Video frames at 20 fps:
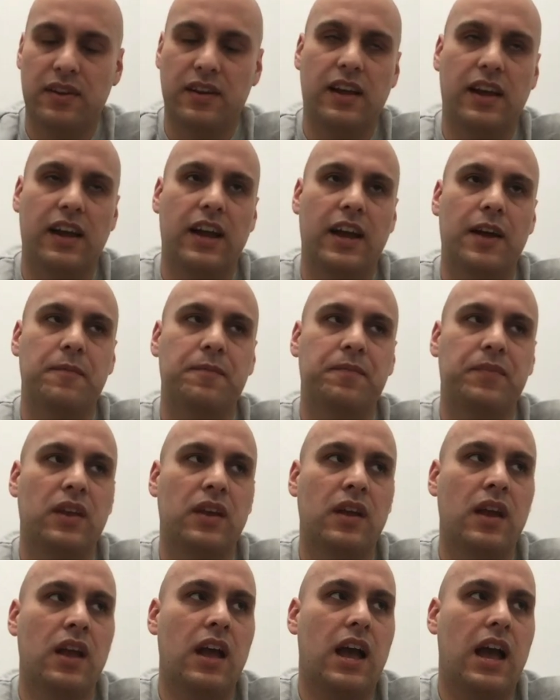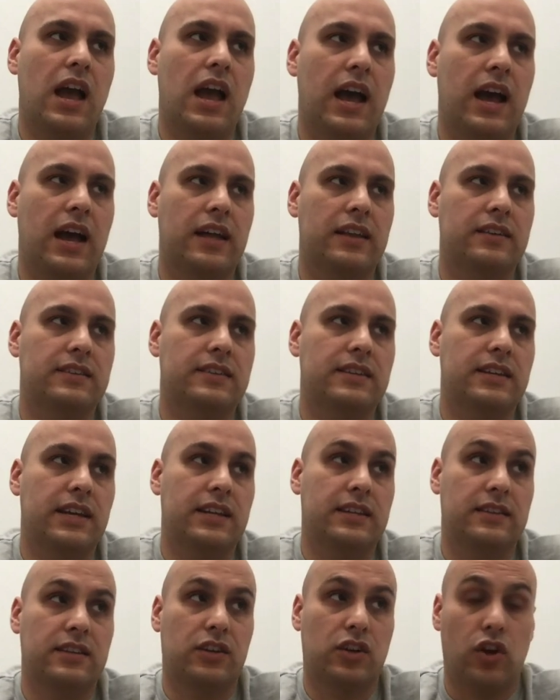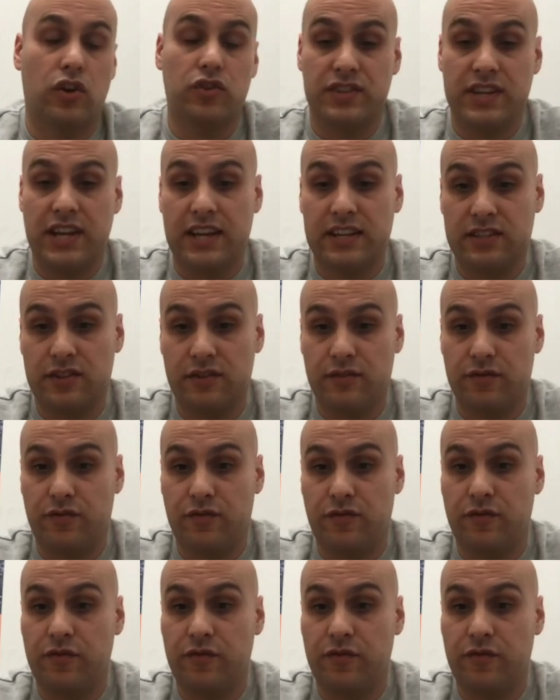And in the context of